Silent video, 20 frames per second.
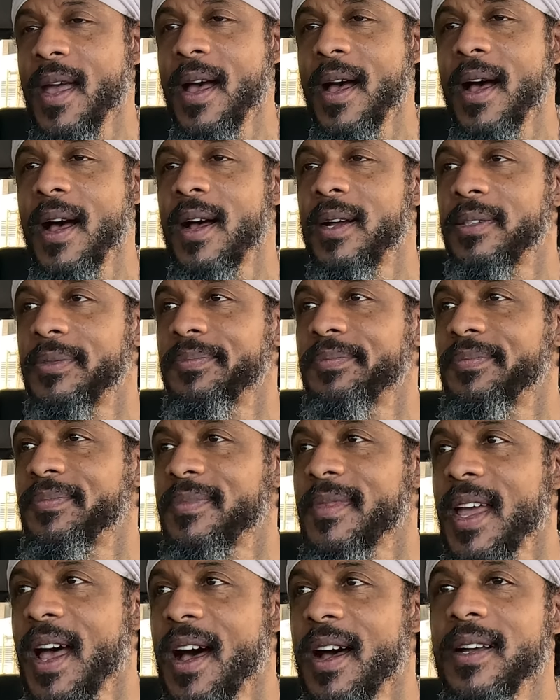I,
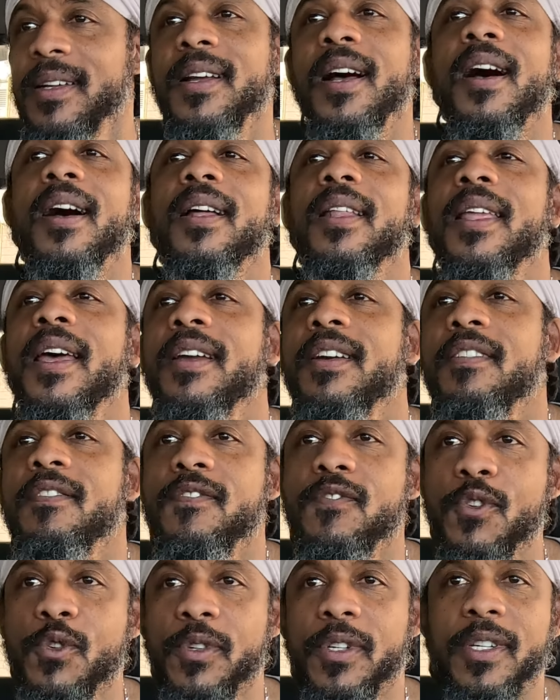I, I, like a
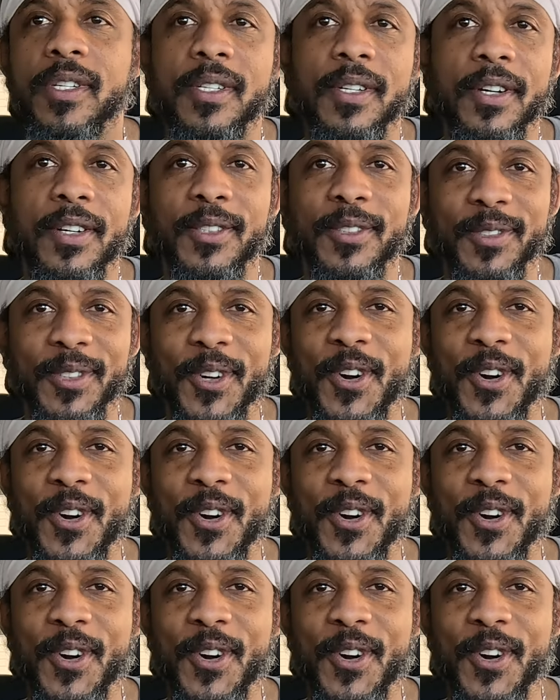fruit dessert